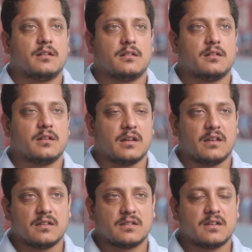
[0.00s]
uh,
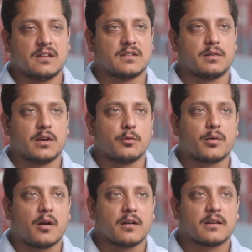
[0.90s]
is is our new
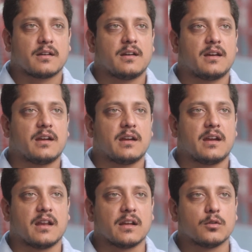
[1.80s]
product and
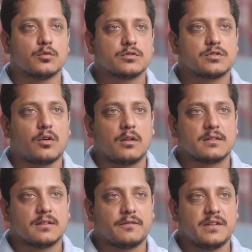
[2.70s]
it includes all
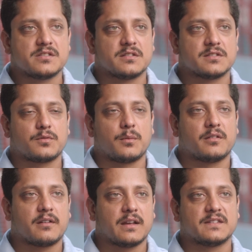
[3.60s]
the features from
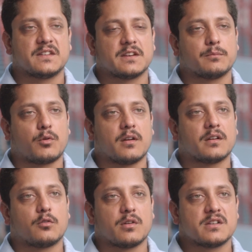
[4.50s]
our existing
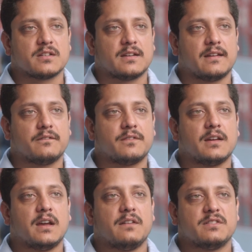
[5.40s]
product RotationalAI
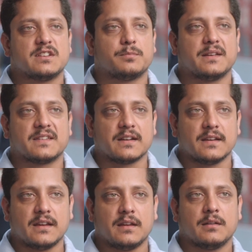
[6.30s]
which is
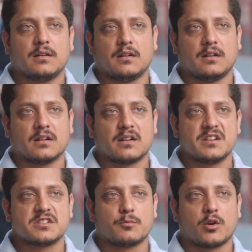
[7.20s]
basically uh,
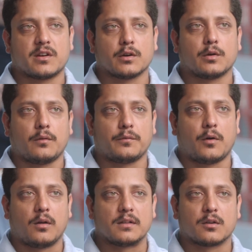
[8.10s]
condition monitoring of
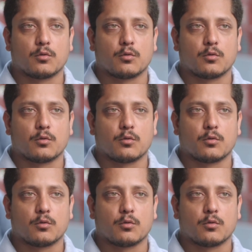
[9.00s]
all the